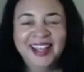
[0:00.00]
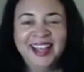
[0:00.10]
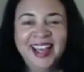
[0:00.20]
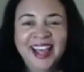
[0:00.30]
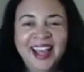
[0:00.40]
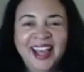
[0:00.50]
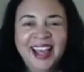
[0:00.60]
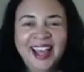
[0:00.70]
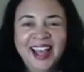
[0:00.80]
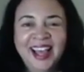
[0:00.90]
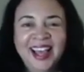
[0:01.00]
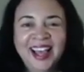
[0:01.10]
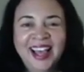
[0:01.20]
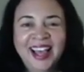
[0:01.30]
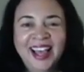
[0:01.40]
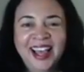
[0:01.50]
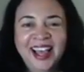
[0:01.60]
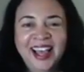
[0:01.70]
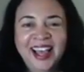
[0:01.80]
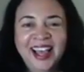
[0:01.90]

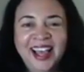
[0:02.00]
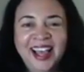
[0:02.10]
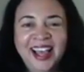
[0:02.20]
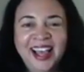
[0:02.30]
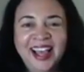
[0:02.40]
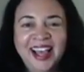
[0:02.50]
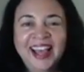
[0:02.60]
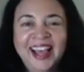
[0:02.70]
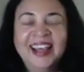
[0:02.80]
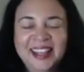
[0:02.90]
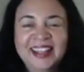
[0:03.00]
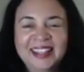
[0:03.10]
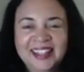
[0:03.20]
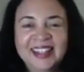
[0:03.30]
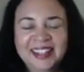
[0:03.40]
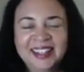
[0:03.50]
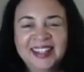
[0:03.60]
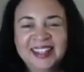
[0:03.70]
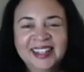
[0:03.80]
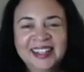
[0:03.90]

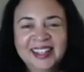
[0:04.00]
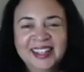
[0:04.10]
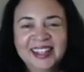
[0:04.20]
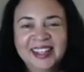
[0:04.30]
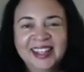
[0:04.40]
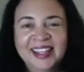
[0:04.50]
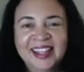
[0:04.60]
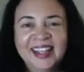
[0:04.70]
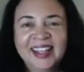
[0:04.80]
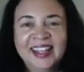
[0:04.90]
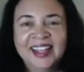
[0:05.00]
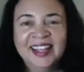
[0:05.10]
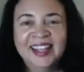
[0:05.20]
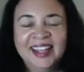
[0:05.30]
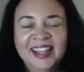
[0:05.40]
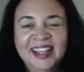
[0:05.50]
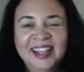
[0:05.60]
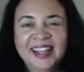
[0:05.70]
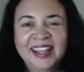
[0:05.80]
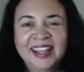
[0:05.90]

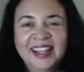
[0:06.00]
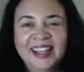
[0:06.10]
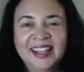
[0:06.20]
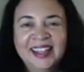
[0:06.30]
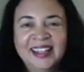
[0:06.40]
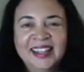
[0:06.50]
[no speech]